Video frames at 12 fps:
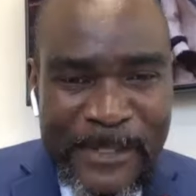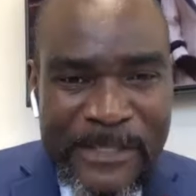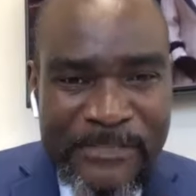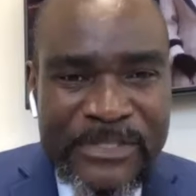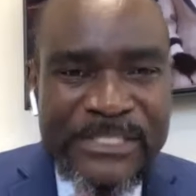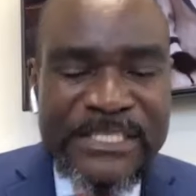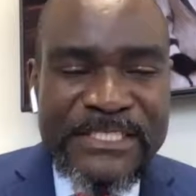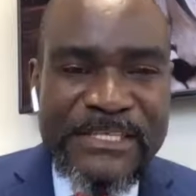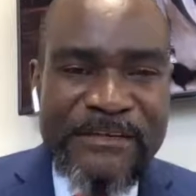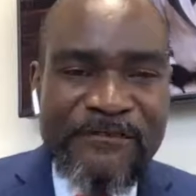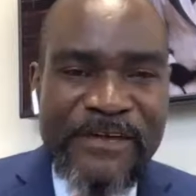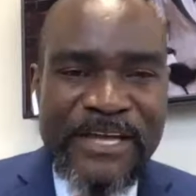This is,
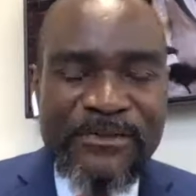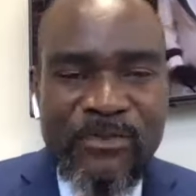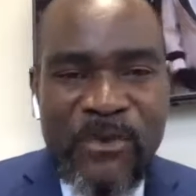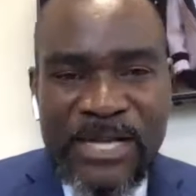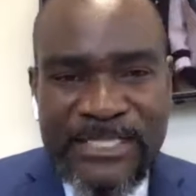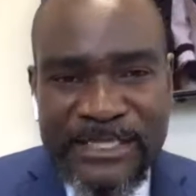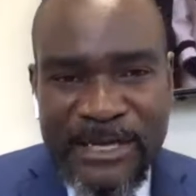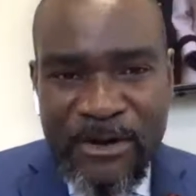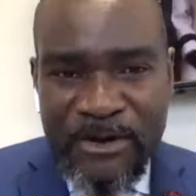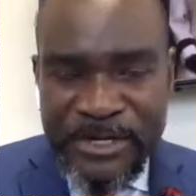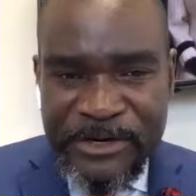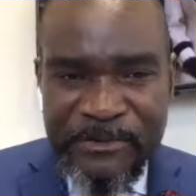in fact, what
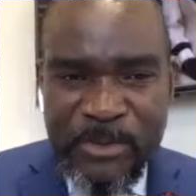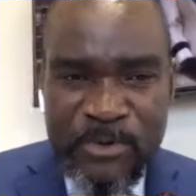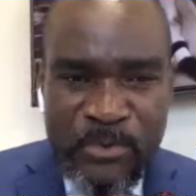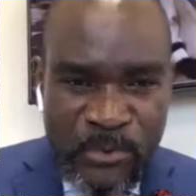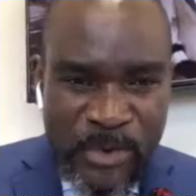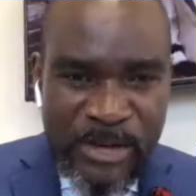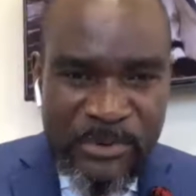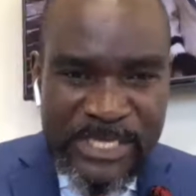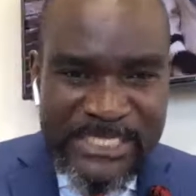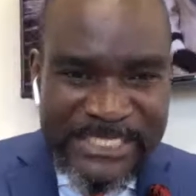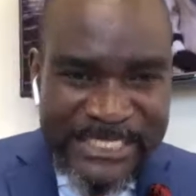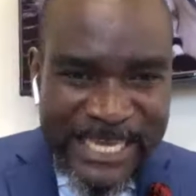Honorable Lungwangwa
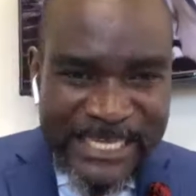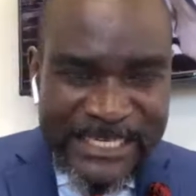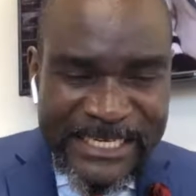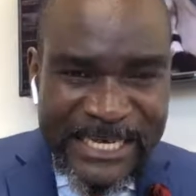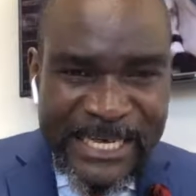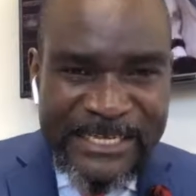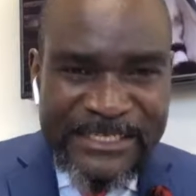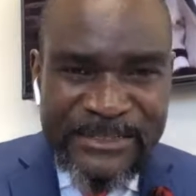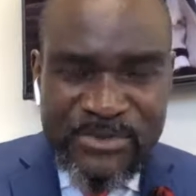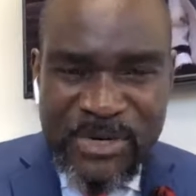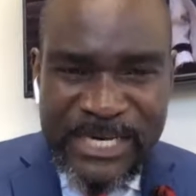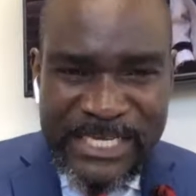is saying, and to
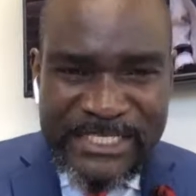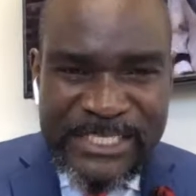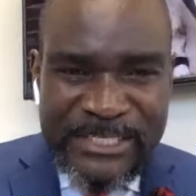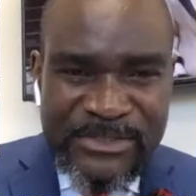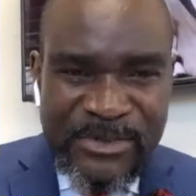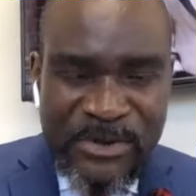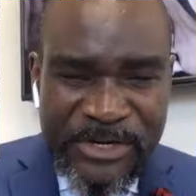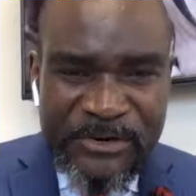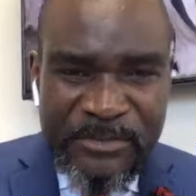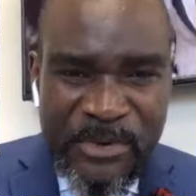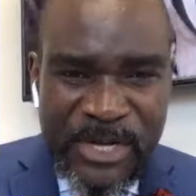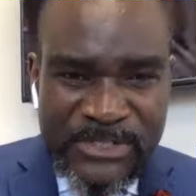an extent,
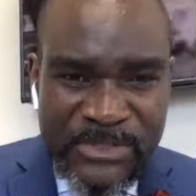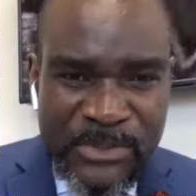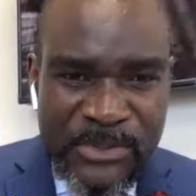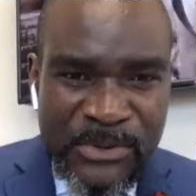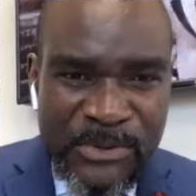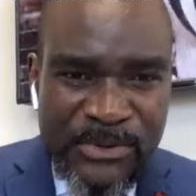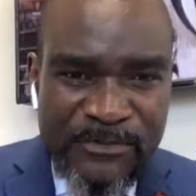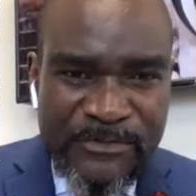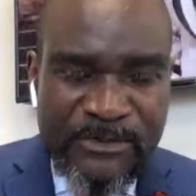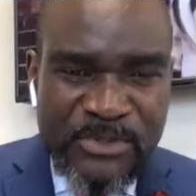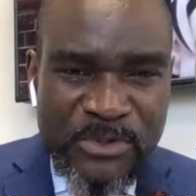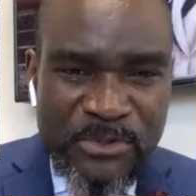Honorable Kasolo from
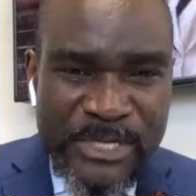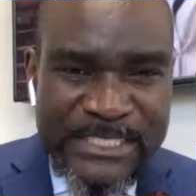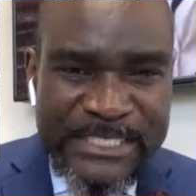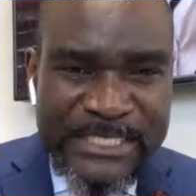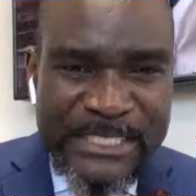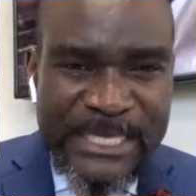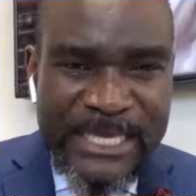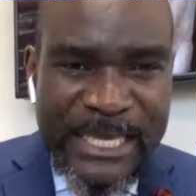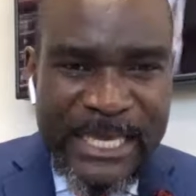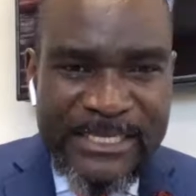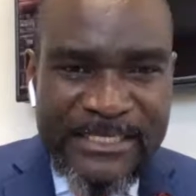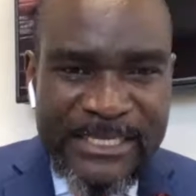Solwezi
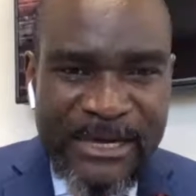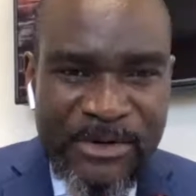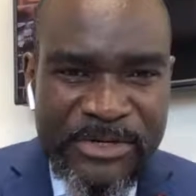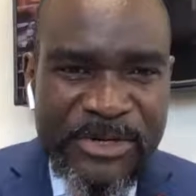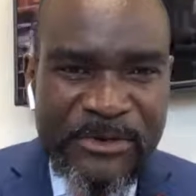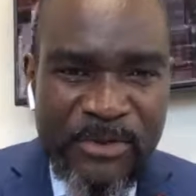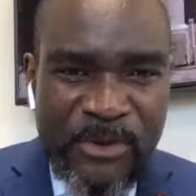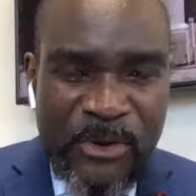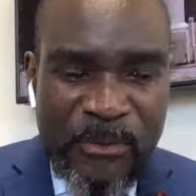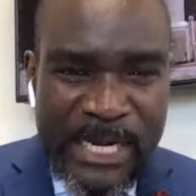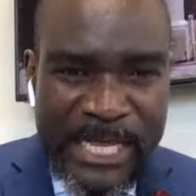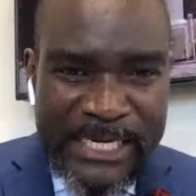and Honorable
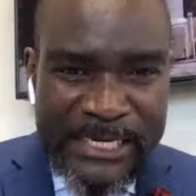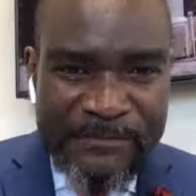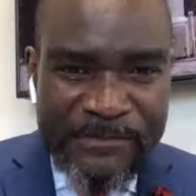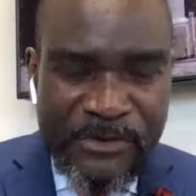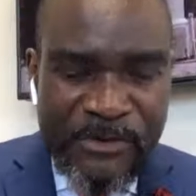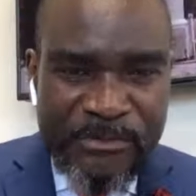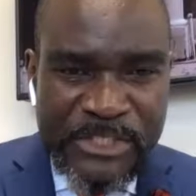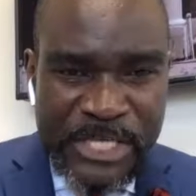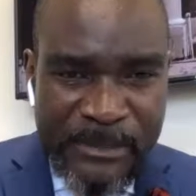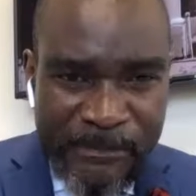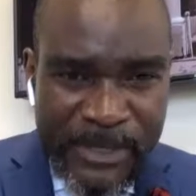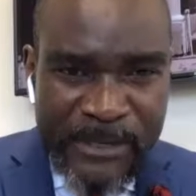Copeland from
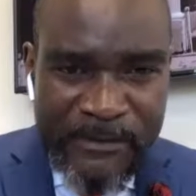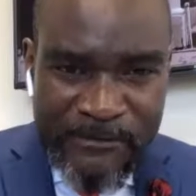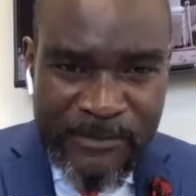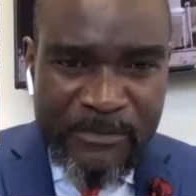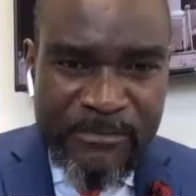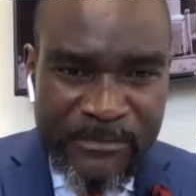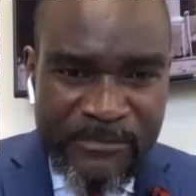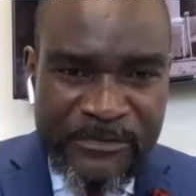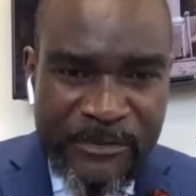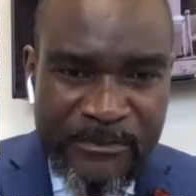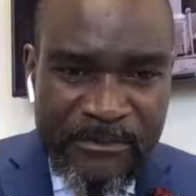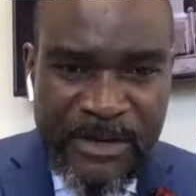Chembe,
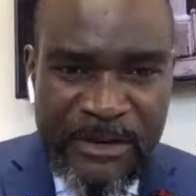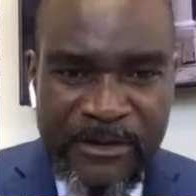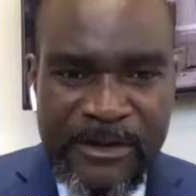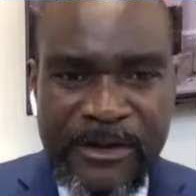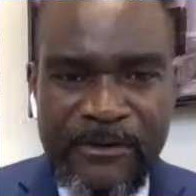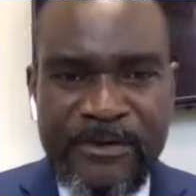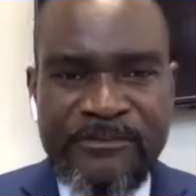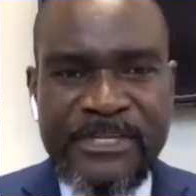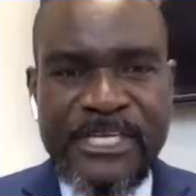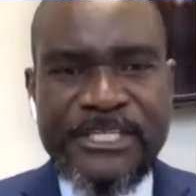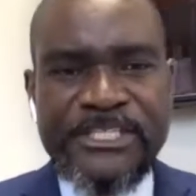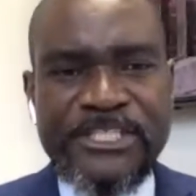from our
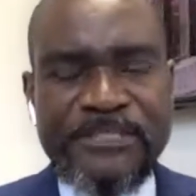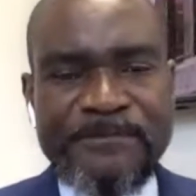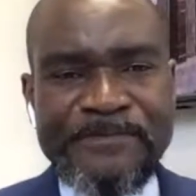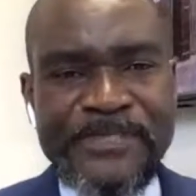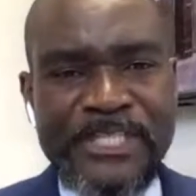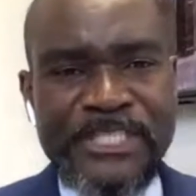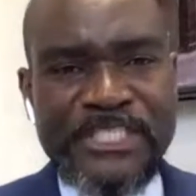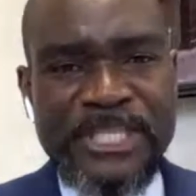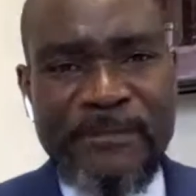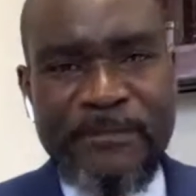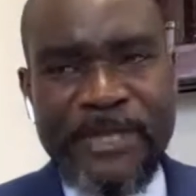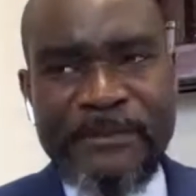village in
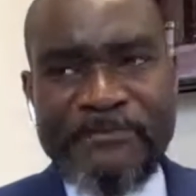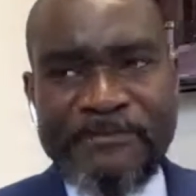Chembe.